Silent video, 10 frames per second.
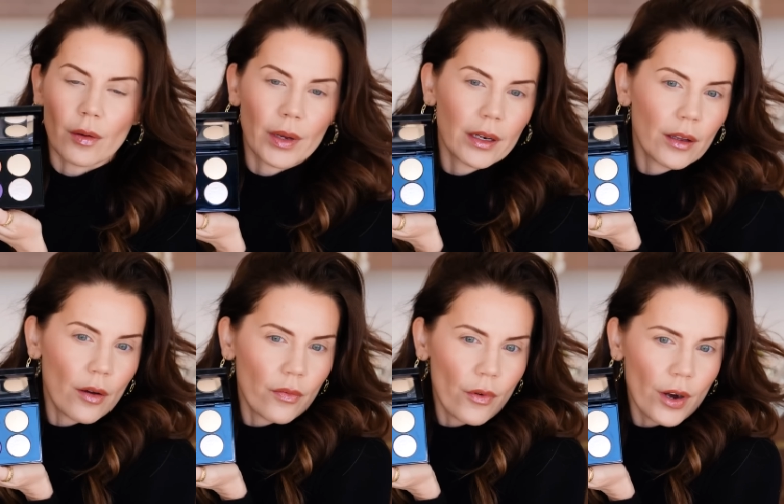Are we gonna
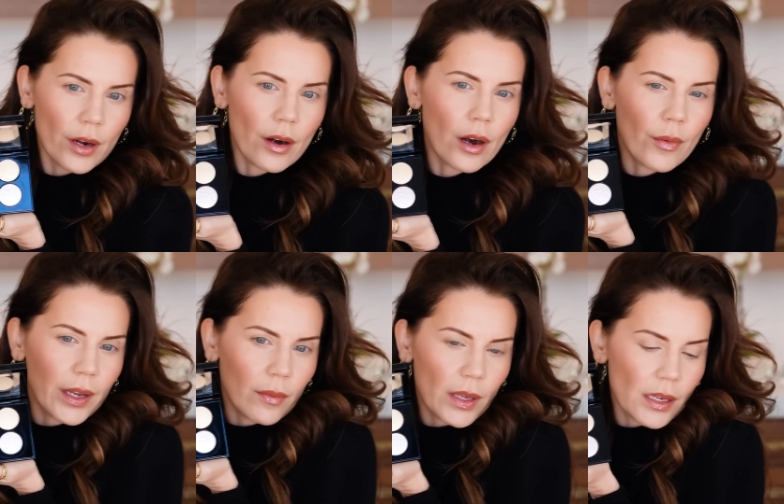go for it? Are we
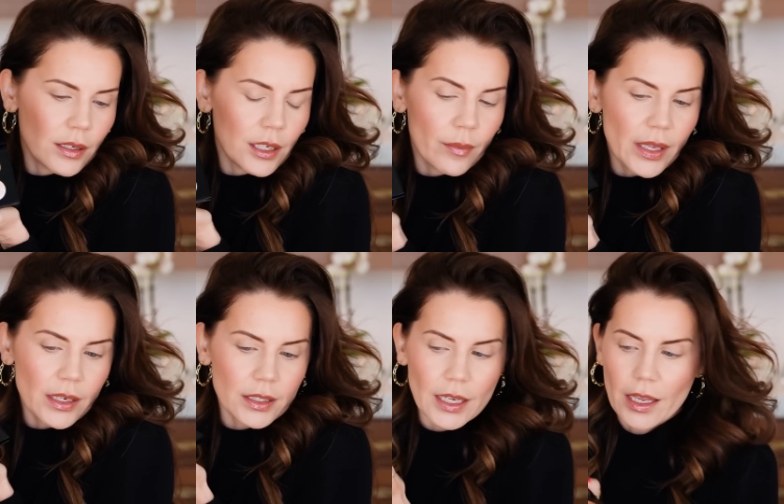gonna be timid
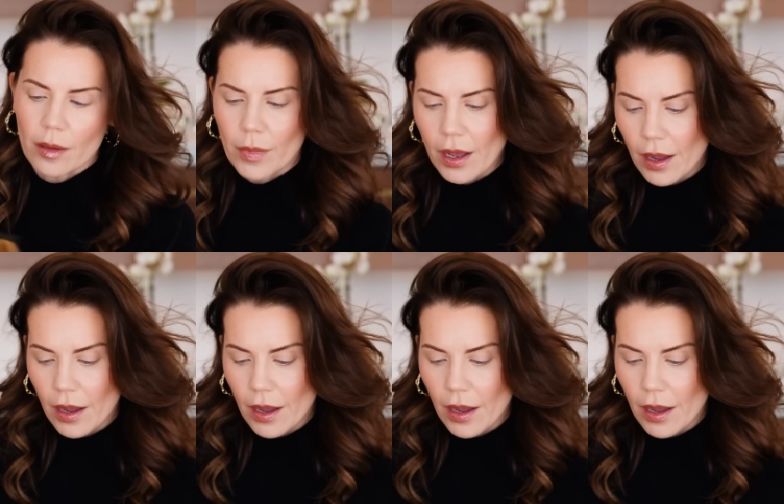and tame?